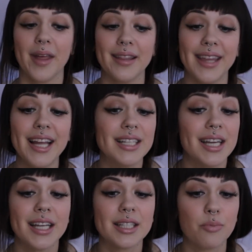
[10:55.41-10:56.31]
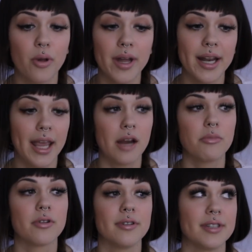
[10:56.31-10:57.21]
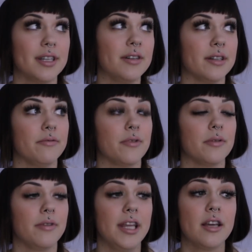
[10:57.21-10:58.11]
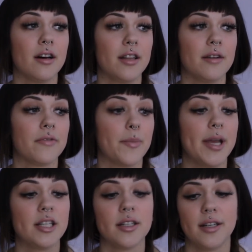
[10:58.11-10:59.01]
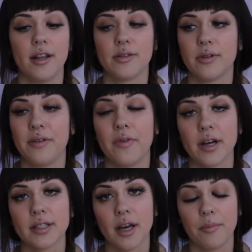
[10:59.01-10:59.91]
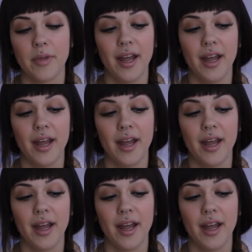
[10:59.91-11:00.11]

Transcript: like to exploit cam girls and leak all their information, and it's really fucked up.